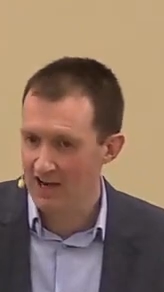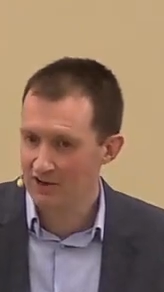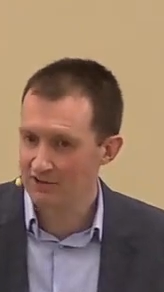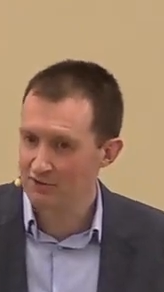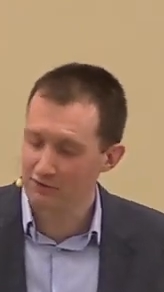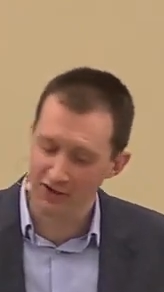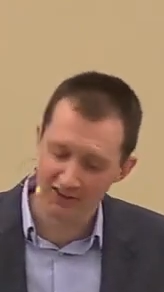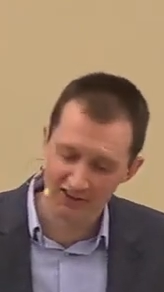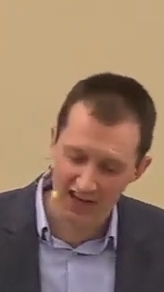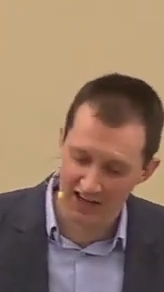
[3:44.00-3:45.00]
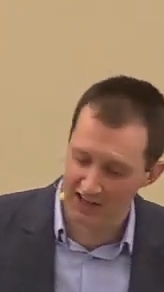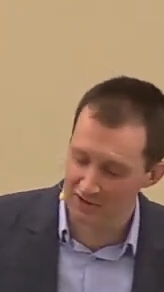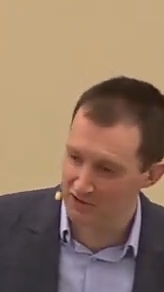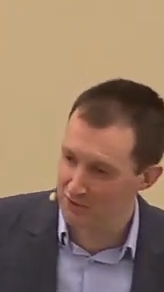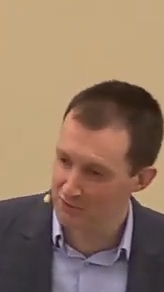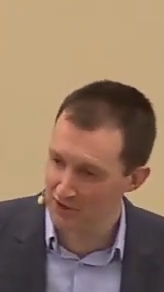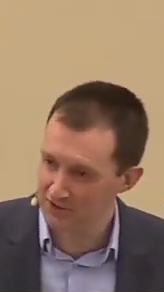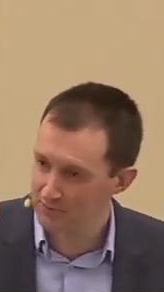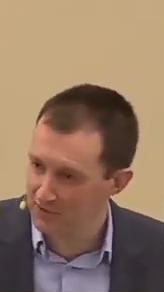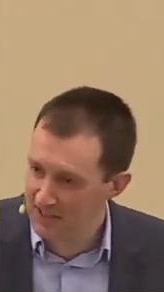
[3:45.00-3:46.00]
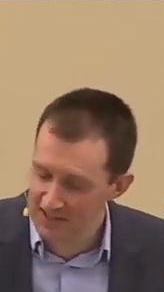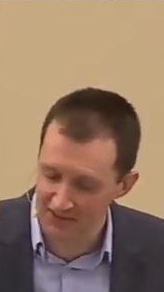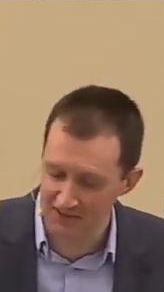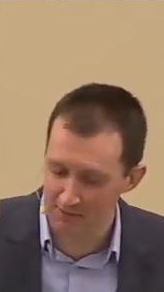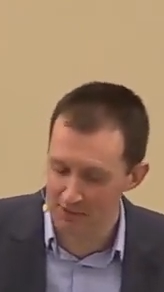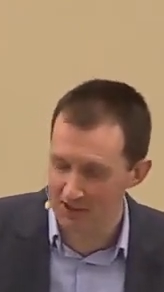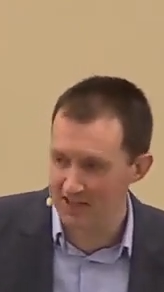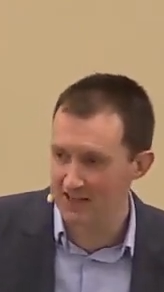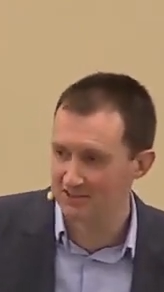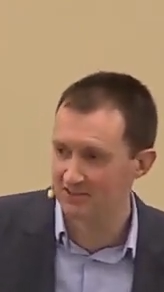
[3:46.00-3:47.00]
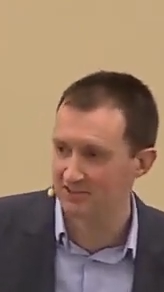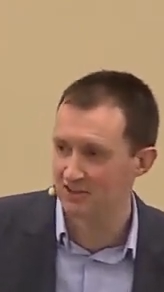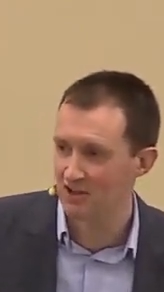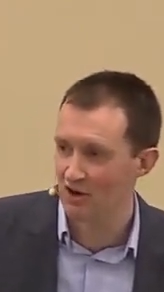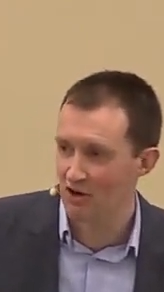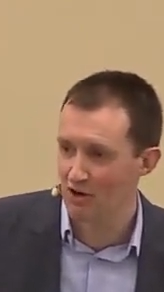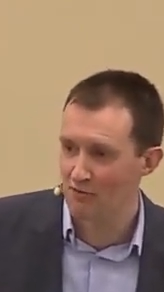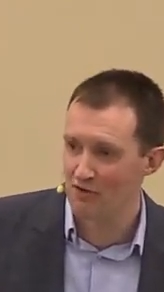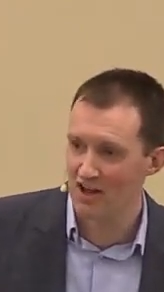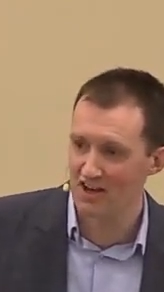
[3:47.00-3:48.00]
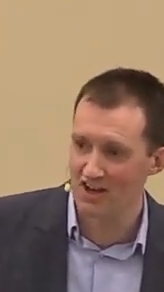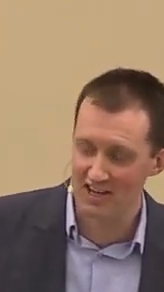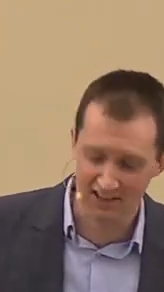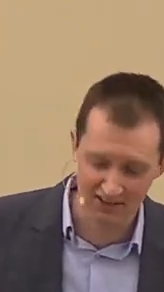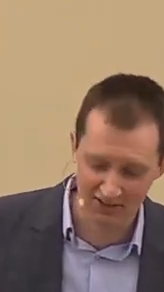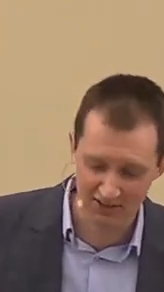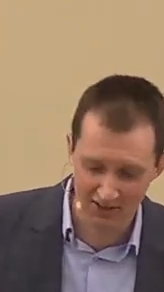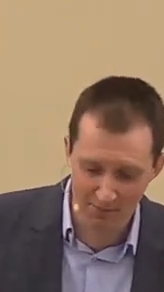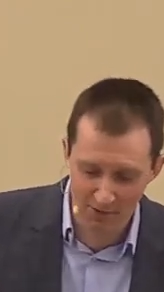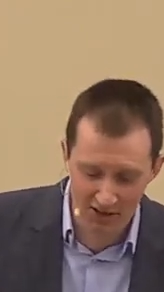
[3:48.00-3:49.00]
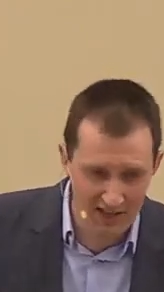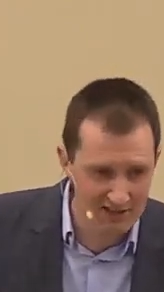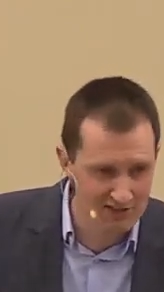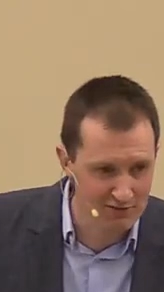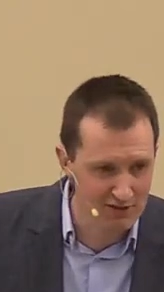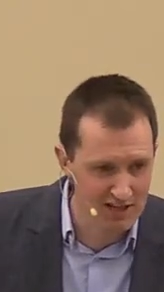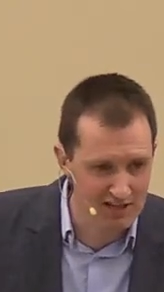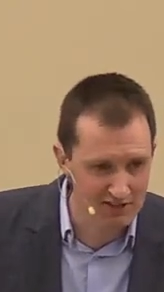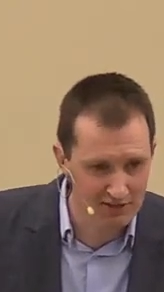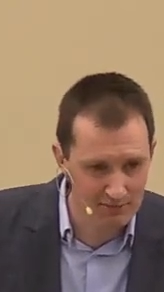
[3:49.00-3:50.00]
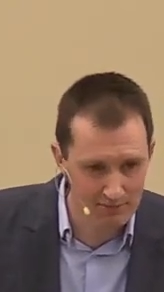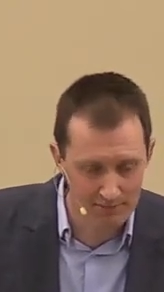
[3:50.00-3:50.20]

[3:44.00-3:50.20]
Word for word: And here's the first heading. Here's the first place. It's a place of need, a place of need.